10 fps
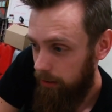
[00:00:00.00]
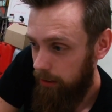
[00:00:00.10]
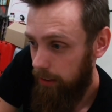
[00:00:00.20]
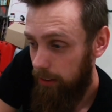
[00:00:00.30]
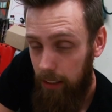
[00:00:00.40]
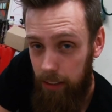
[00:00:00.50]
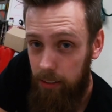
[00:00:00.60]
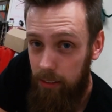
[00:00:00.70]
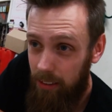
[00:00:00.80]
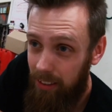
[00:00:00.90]
And
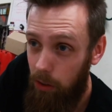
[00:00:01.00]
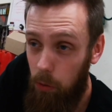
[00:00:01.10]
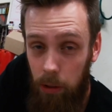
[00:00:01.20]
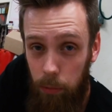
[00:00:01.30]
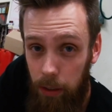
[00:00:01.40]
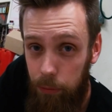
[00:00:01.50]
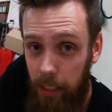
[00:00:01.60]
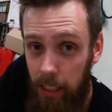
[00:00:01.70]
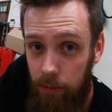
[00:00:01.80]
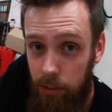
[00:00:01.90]
that's the only one we
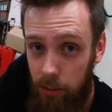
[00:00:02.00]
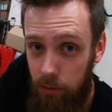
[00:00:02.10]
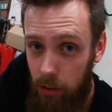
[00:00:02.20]
have so